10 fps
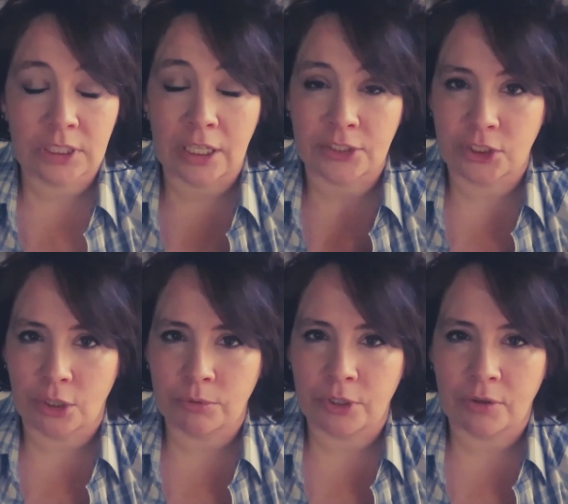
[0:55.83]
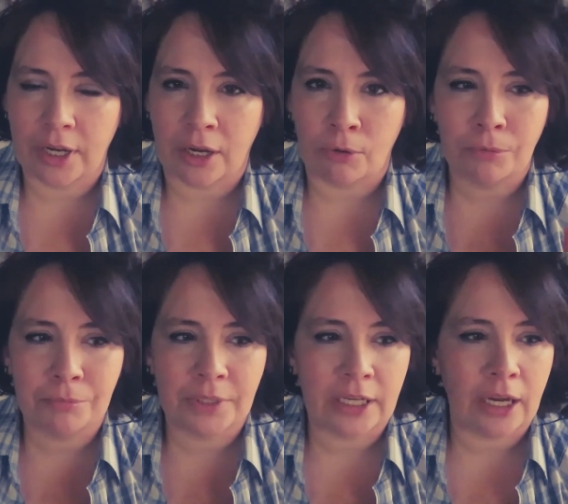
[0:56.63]
I don't know how,
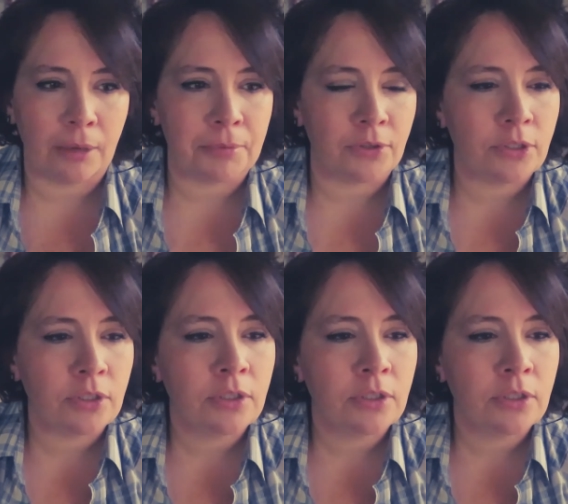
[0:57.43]
but it happened.